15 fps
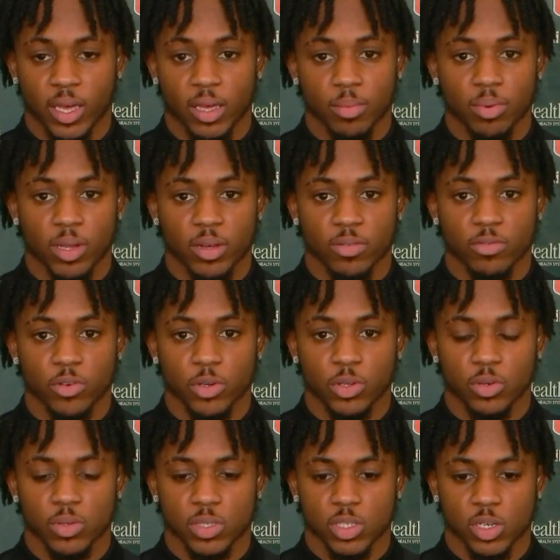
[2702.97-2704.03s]
game plan for
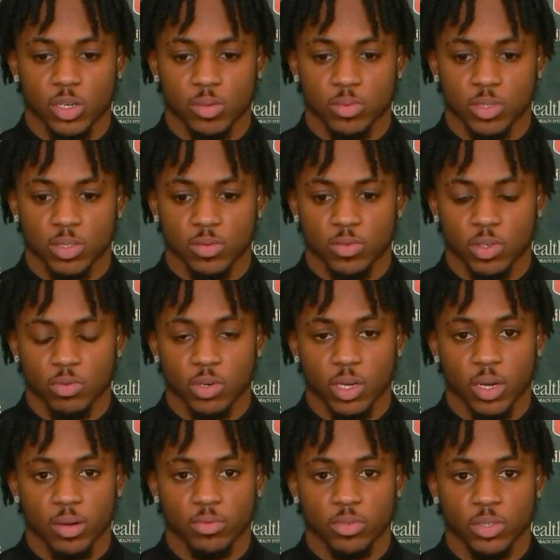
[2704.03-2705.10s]
you in terms of your
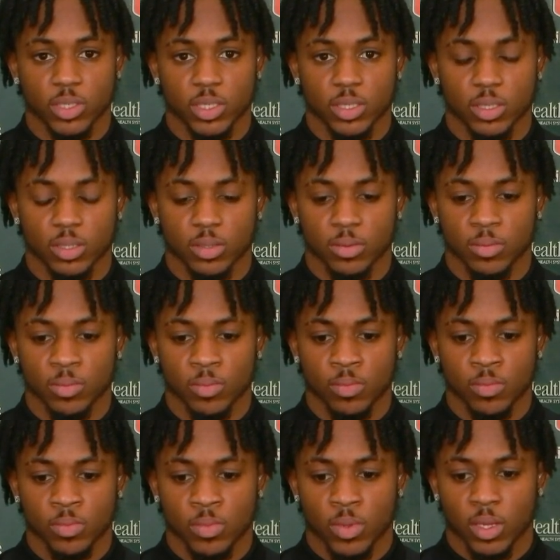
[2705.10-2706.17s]
recovery and
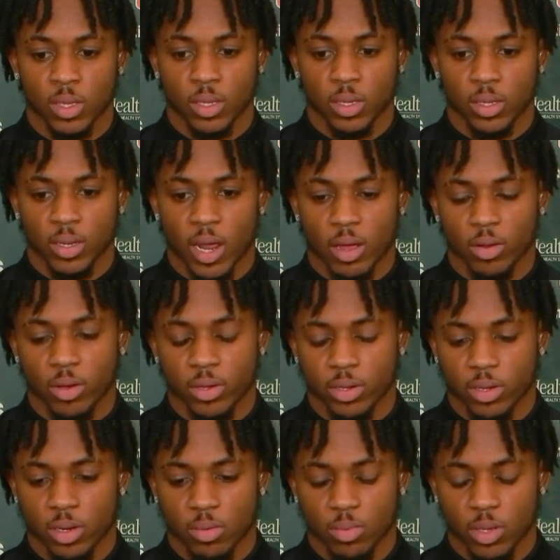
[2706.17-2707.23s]
how long
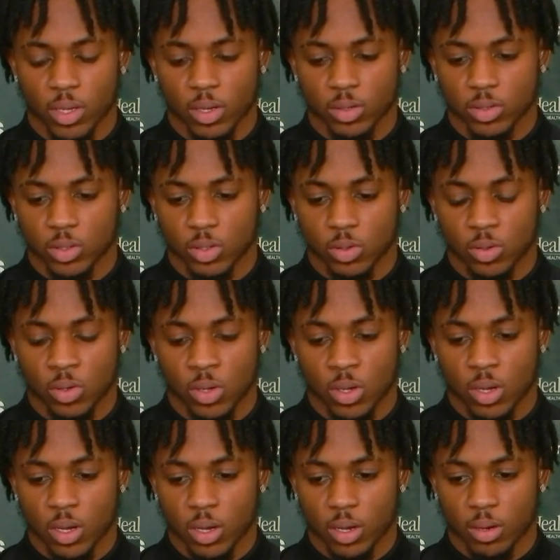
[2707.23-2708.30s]
you're going to be out. So
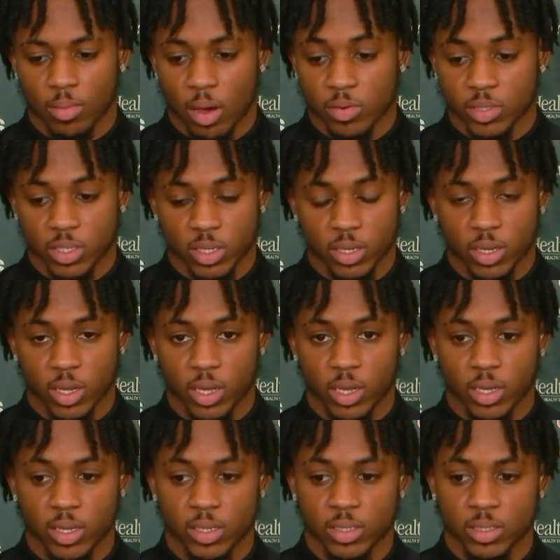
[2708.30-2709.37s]
I was in good
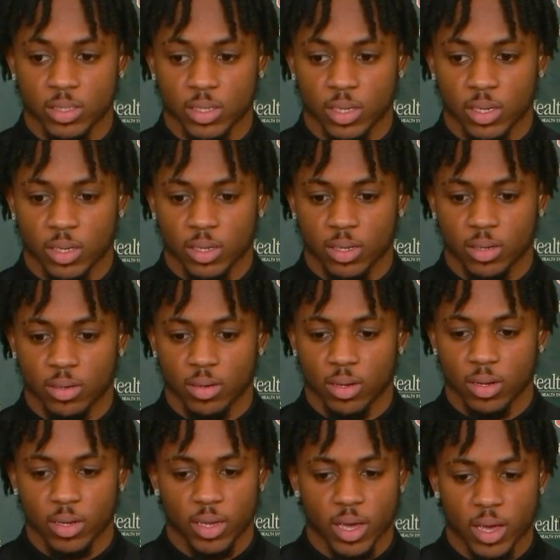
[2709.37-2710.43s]
hands, and
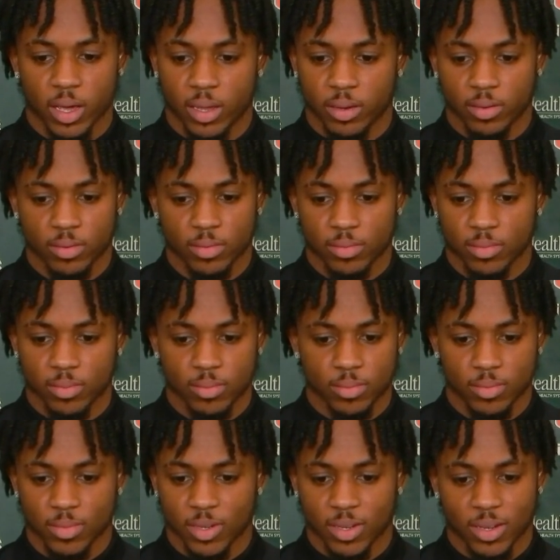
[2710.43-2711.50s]
God
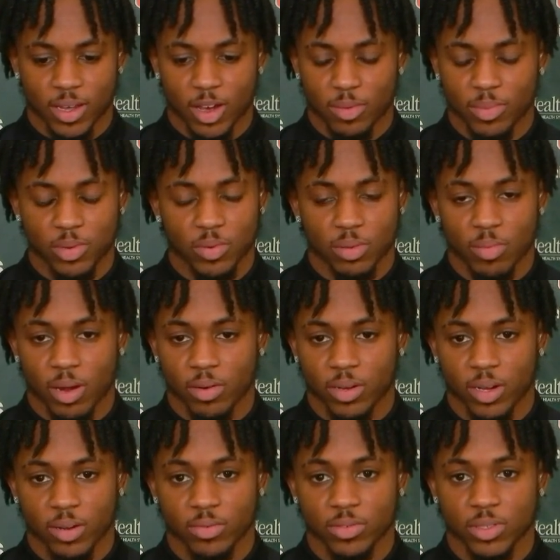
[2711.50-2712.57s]
helped me with my
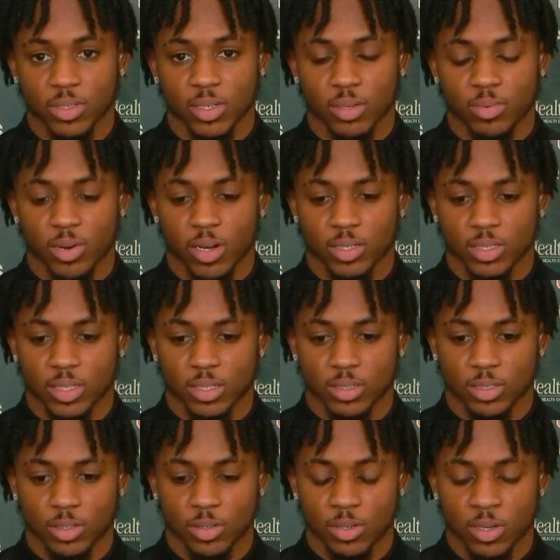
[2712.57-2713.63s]
recovery
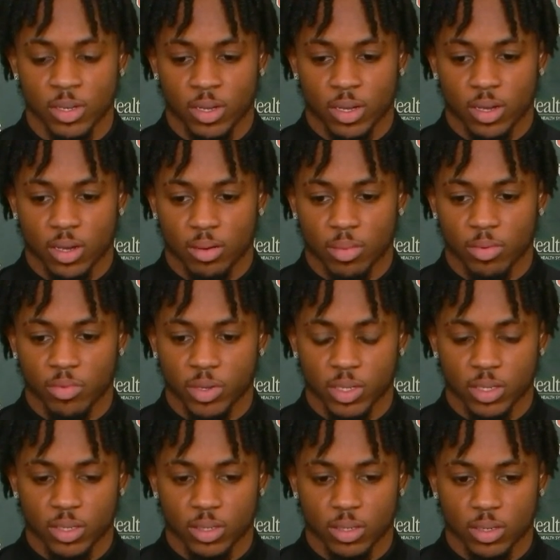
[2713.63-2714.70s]
process. So I'm
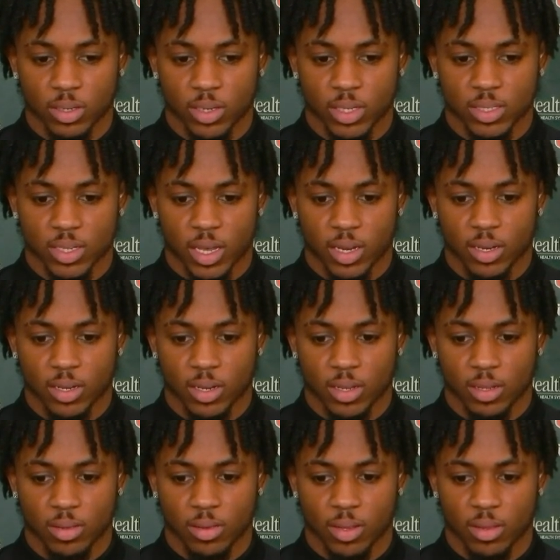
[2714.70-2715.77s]
really excited
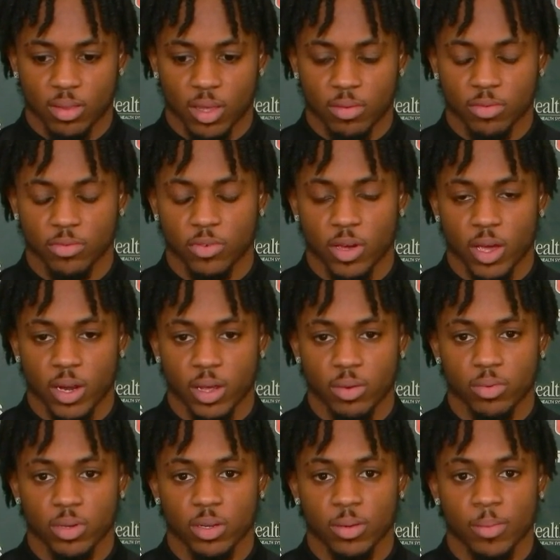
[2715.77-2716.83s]
and thankful for how that
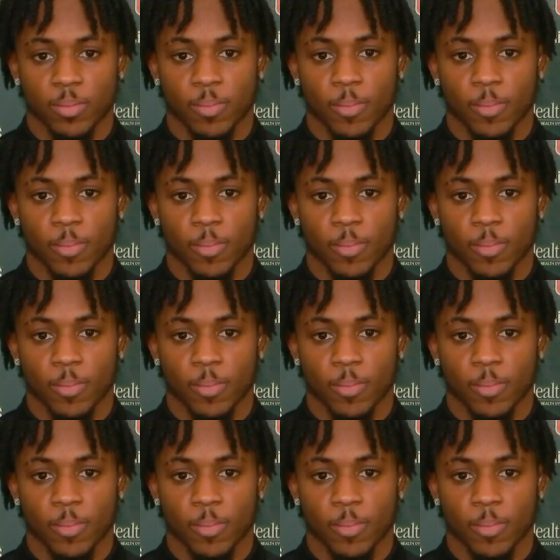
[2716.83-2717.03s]
went.